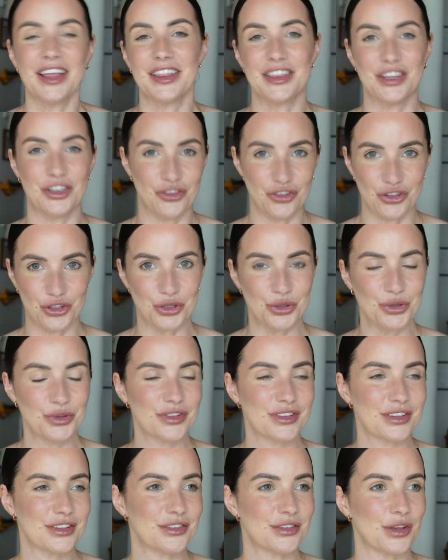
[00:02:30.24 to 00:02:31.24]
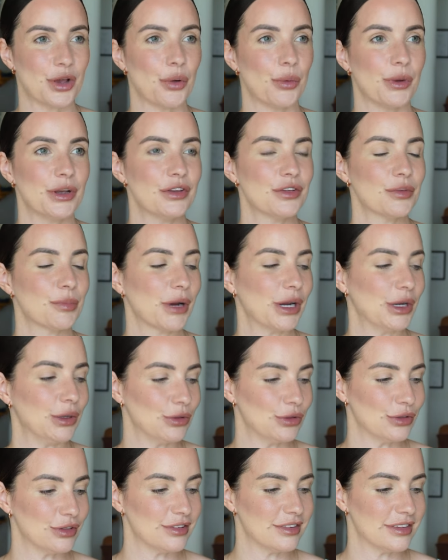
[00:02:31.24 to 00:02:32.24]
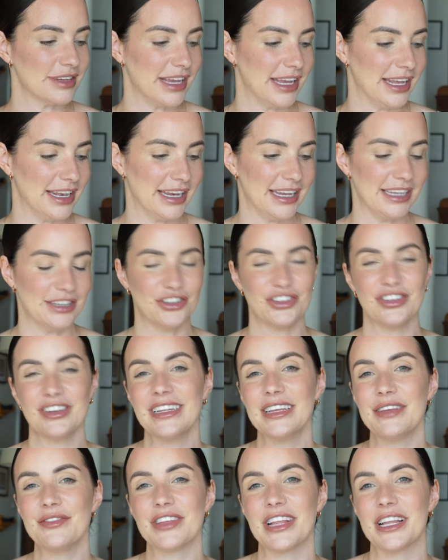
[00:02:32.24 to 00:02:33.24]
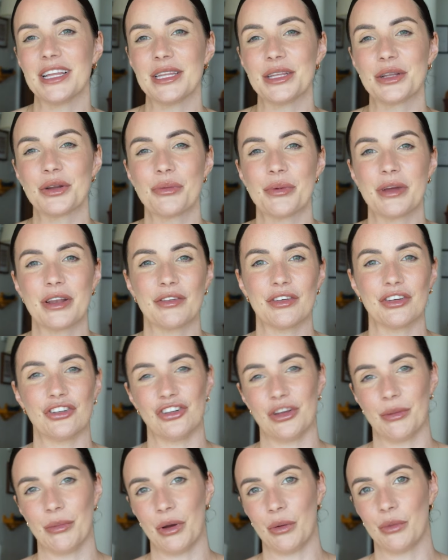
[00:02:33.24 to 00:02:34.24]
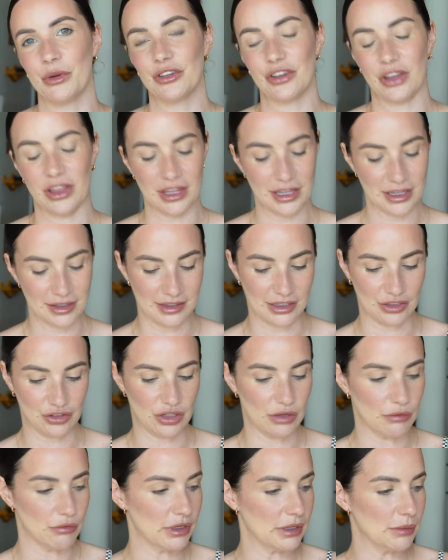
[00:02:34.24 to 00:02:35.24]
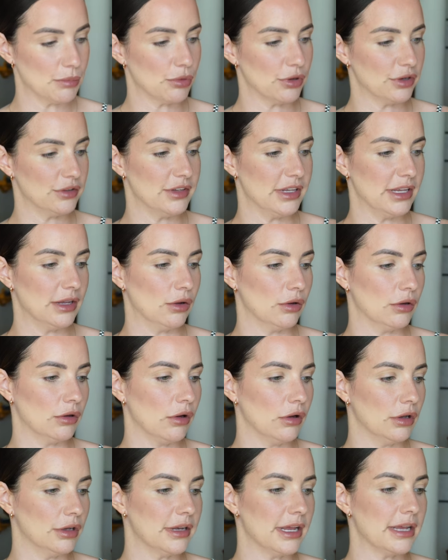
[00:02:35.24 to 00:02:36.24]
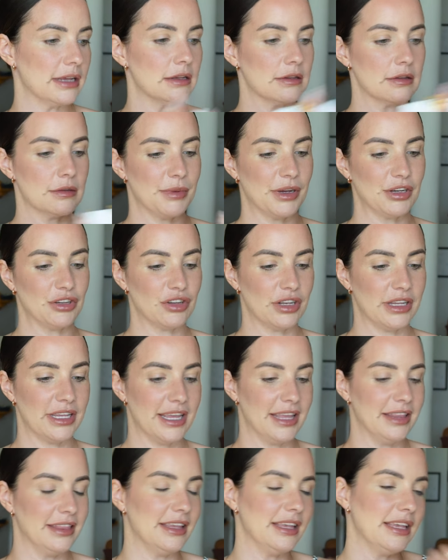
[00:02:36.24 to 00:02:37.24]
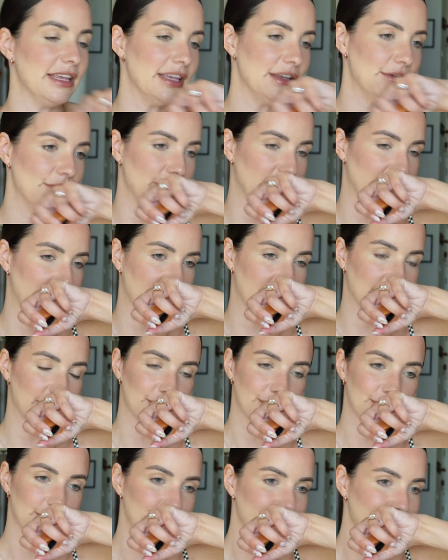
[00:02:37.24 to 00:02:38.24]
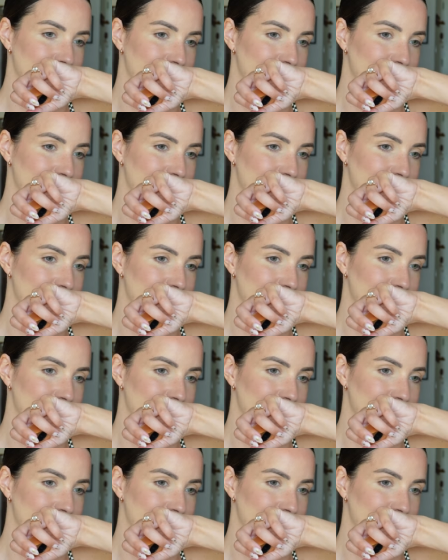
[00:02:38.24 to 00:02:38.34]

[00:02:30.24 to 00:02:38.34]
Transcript: the juice. So when you spray it on your skin, it just leaves a little bit of a shimmer, which I think is actually really pretty on holiday, especially in the evening.